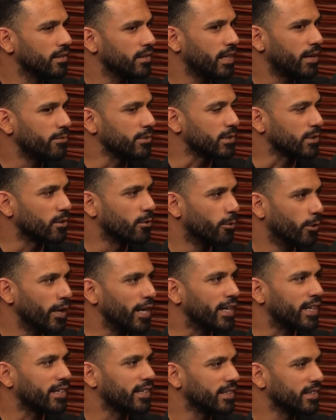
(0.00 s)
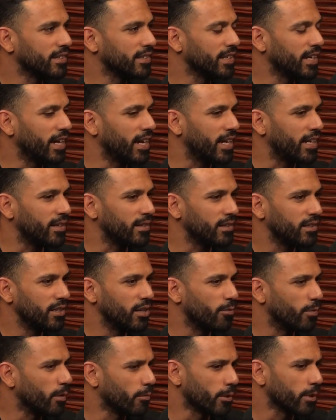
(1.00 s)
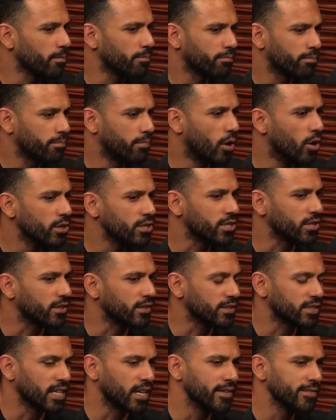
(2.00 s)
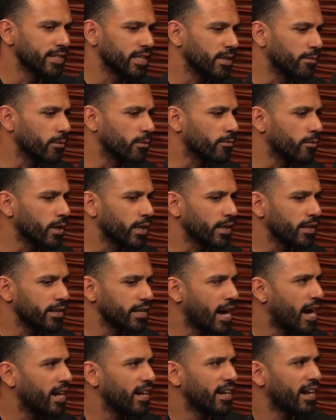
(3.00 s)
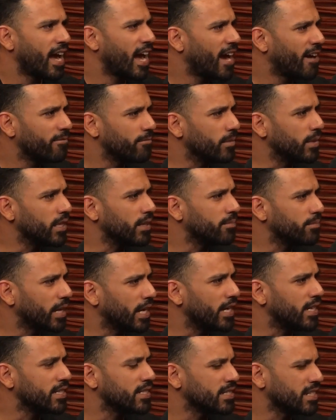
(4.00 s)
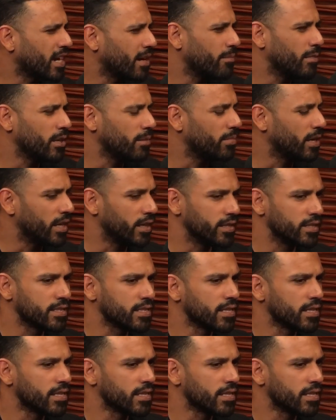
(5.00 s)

That was quick. And, we weren't pushing ourselves. I think we were running a 9.5-minute pace, 9-minute pace.